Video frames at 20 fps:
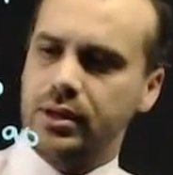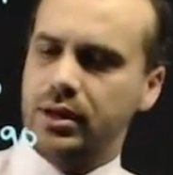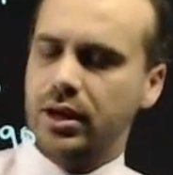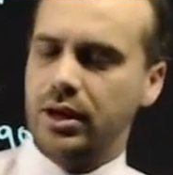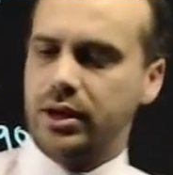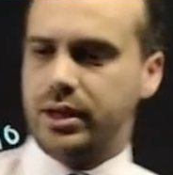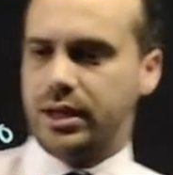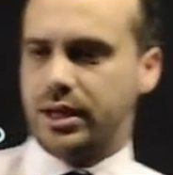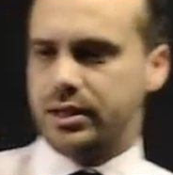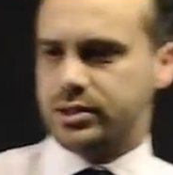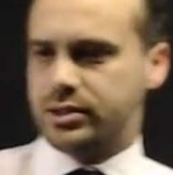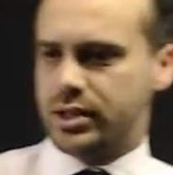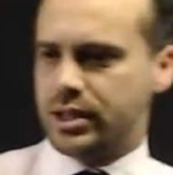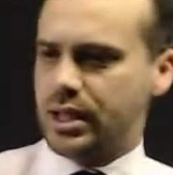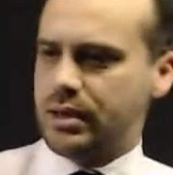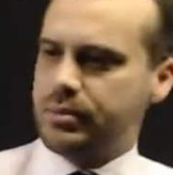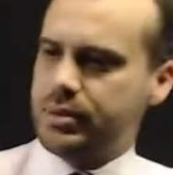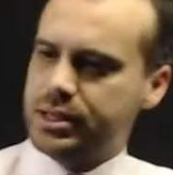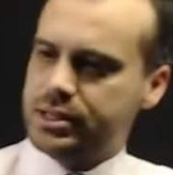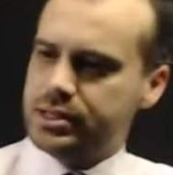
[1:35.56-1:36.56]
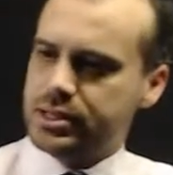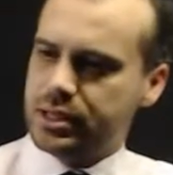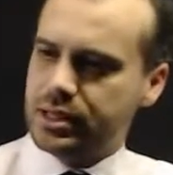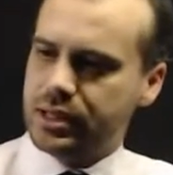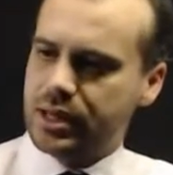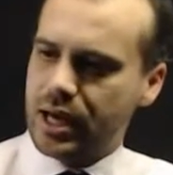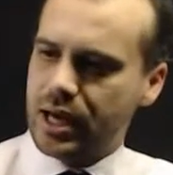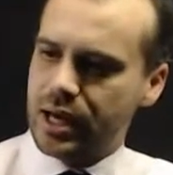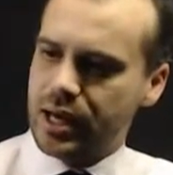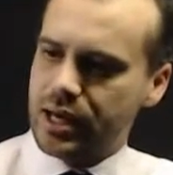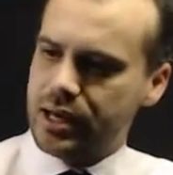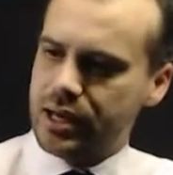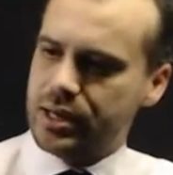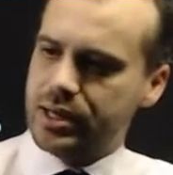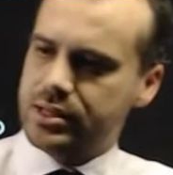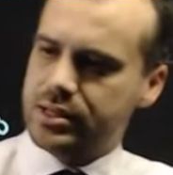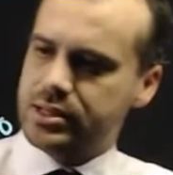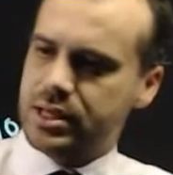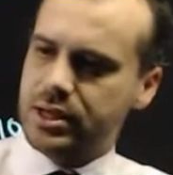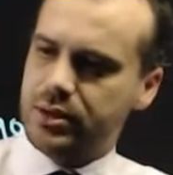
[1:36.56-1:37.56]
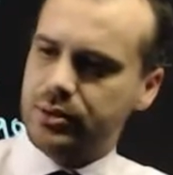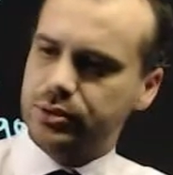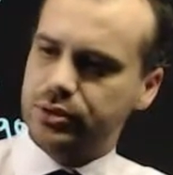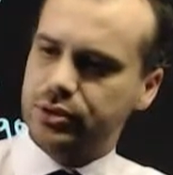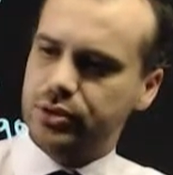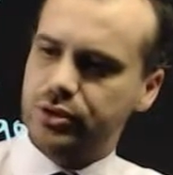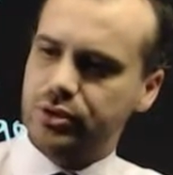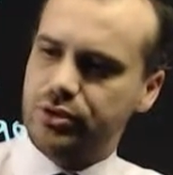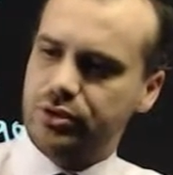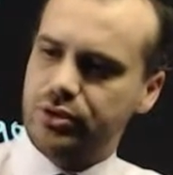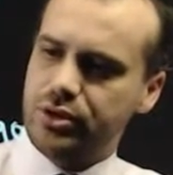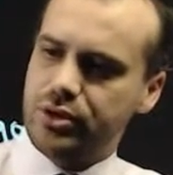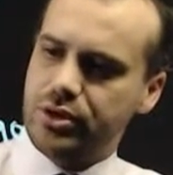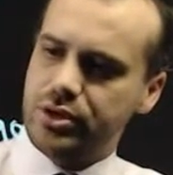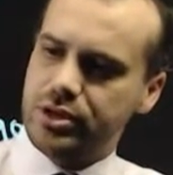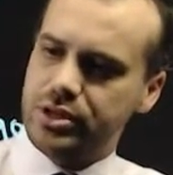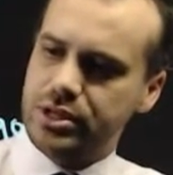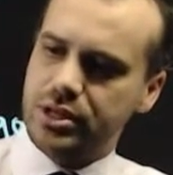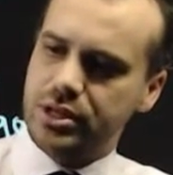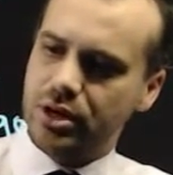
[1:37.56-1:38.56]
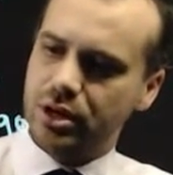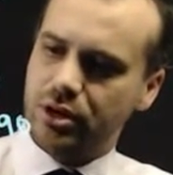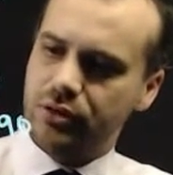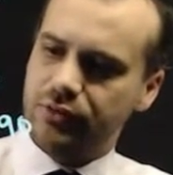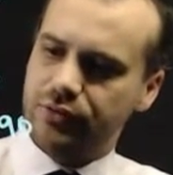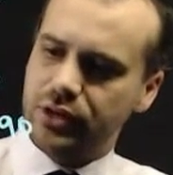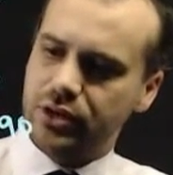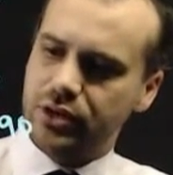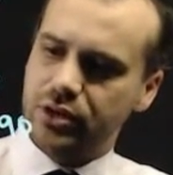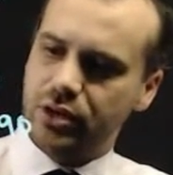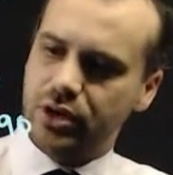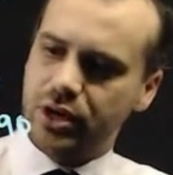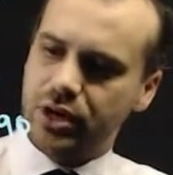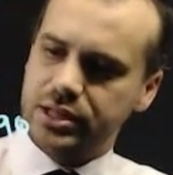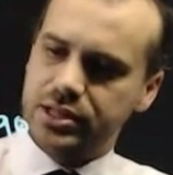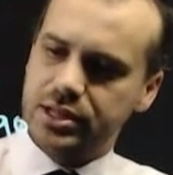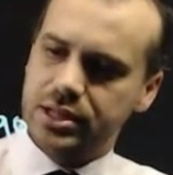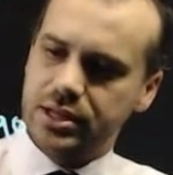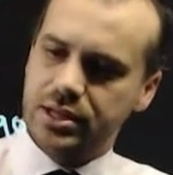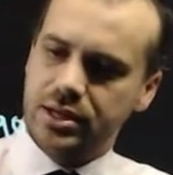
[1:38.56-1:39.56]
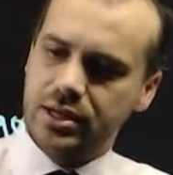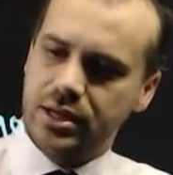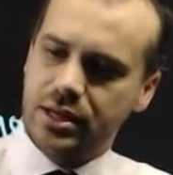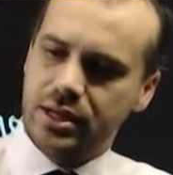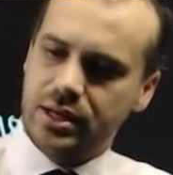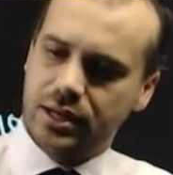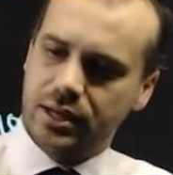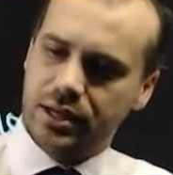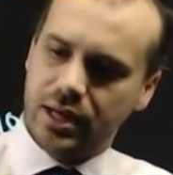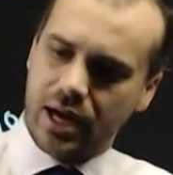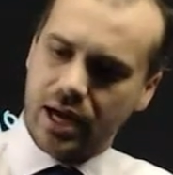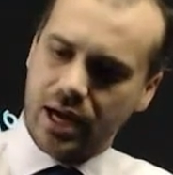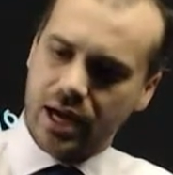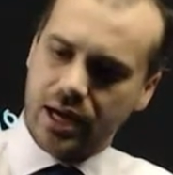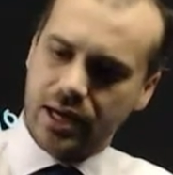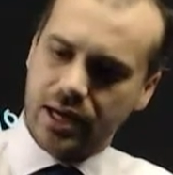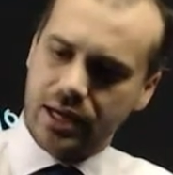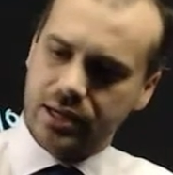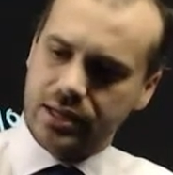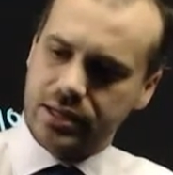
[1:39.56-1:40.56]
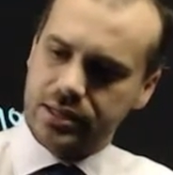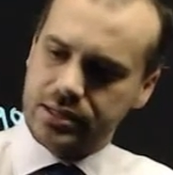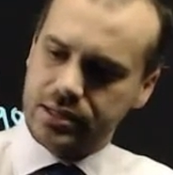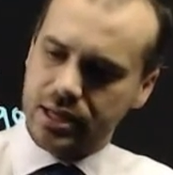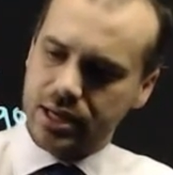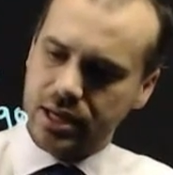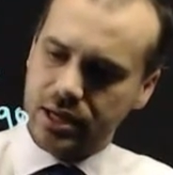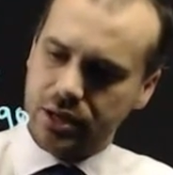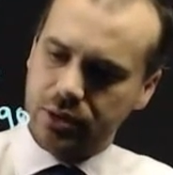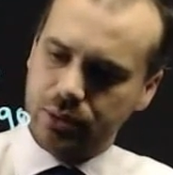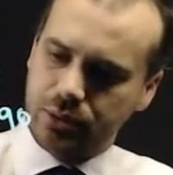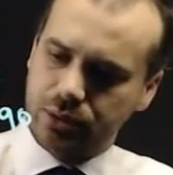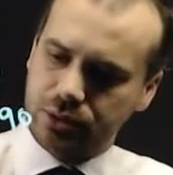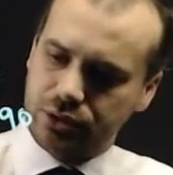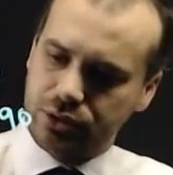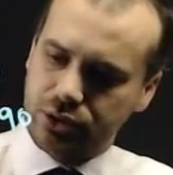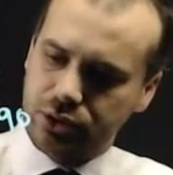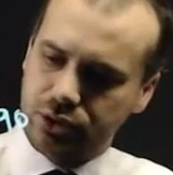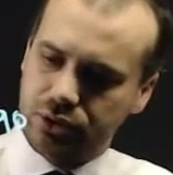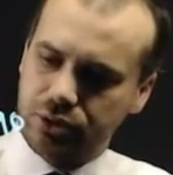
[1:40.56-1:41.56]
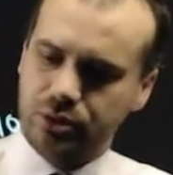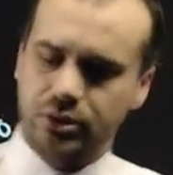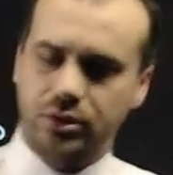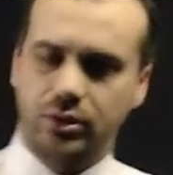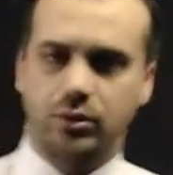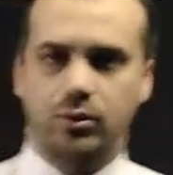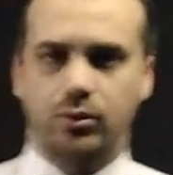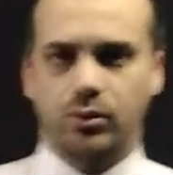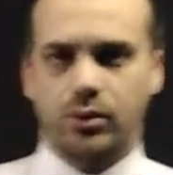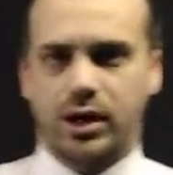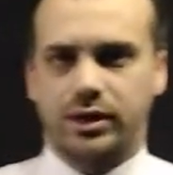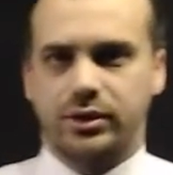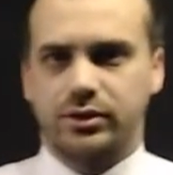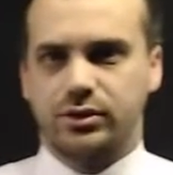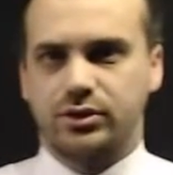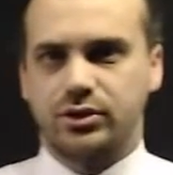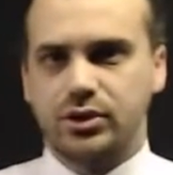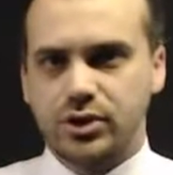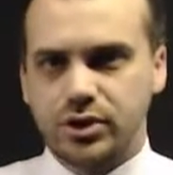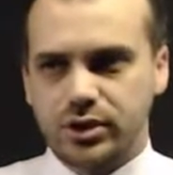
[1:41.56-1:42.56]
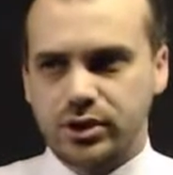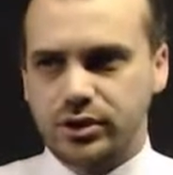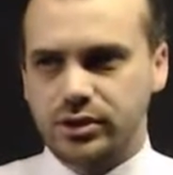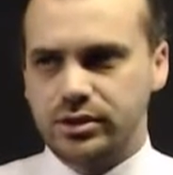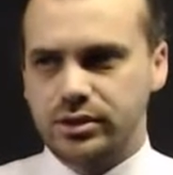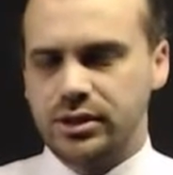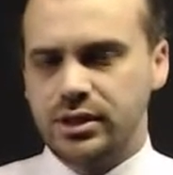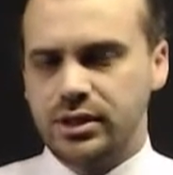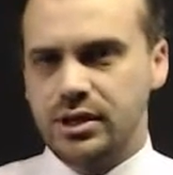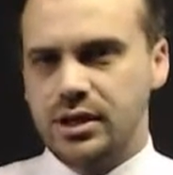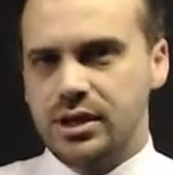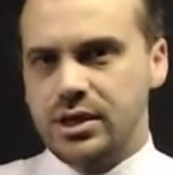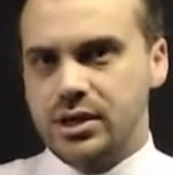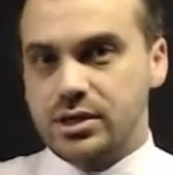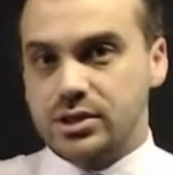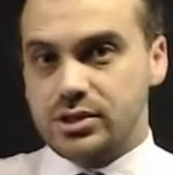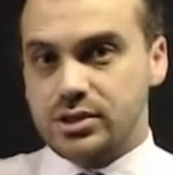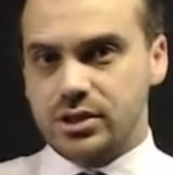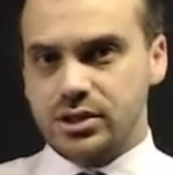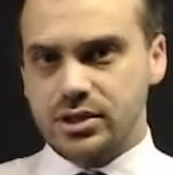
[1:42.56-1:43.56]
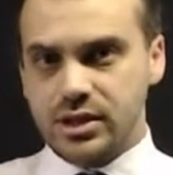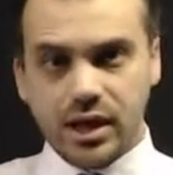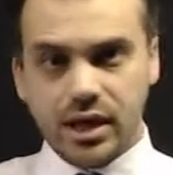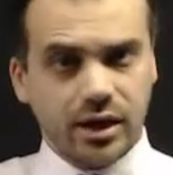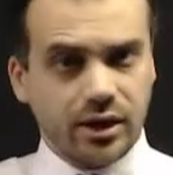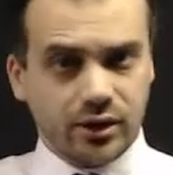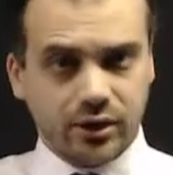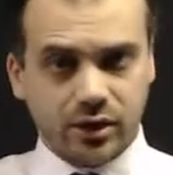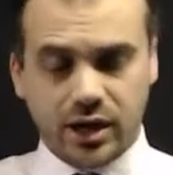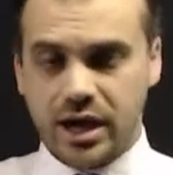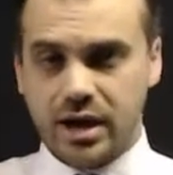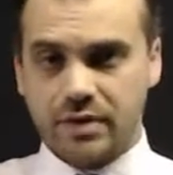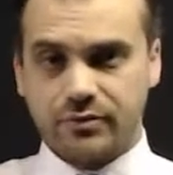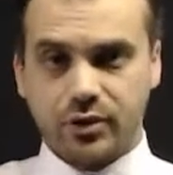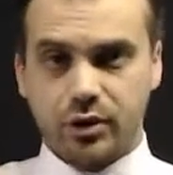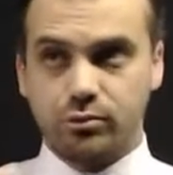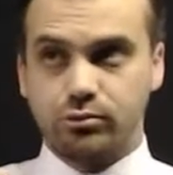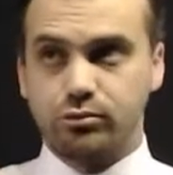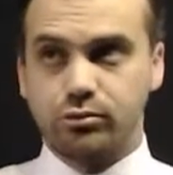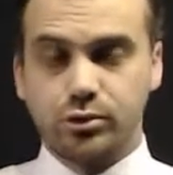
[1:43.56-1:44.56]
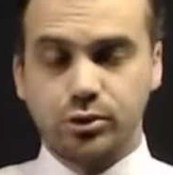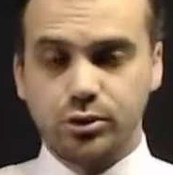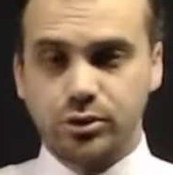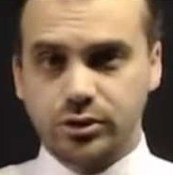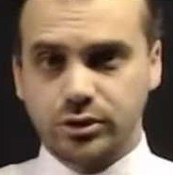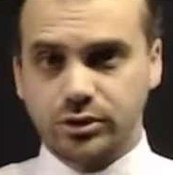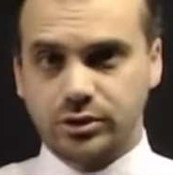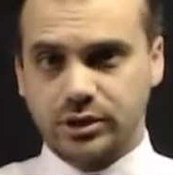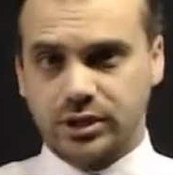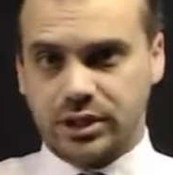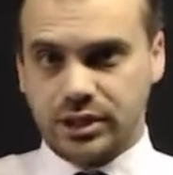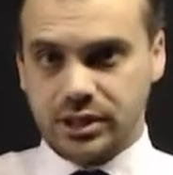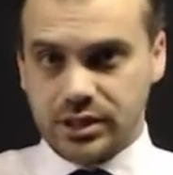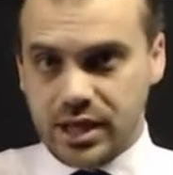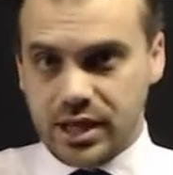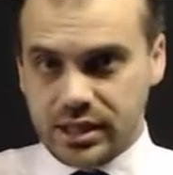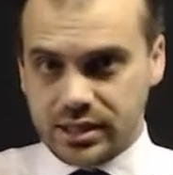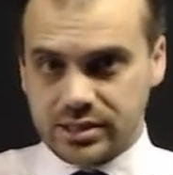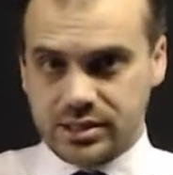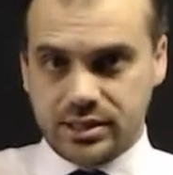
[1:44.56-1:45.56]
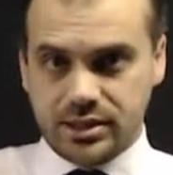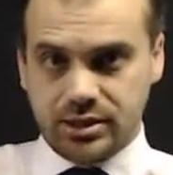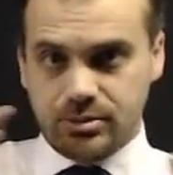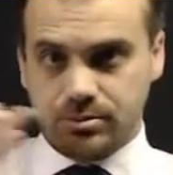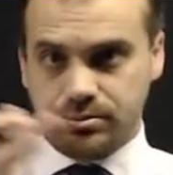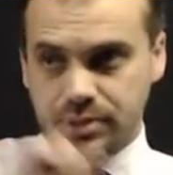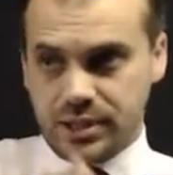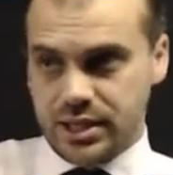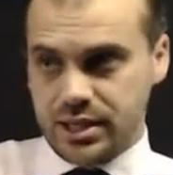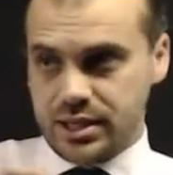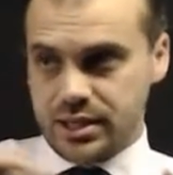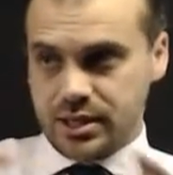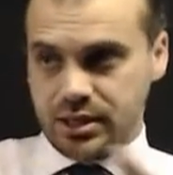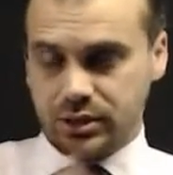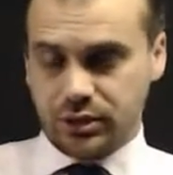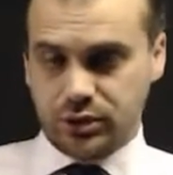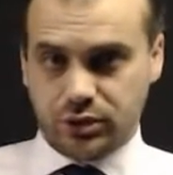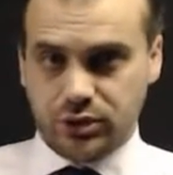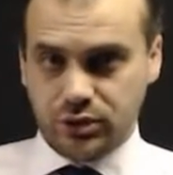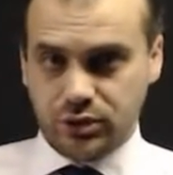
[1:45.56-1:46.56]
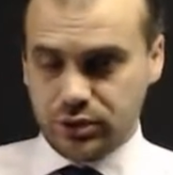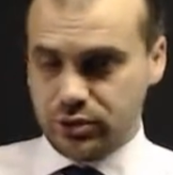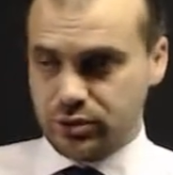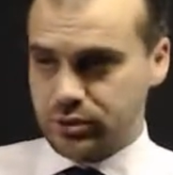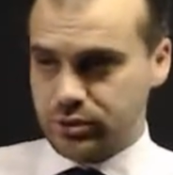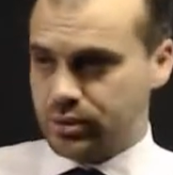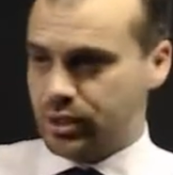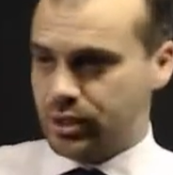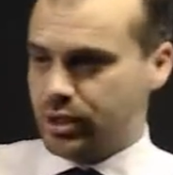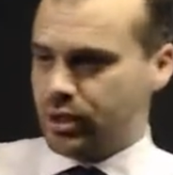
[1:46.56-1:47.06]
Okay, so that means that K is equal to 30 over 90. K is equal to 1/3. So now I have a rule connecting P and Q.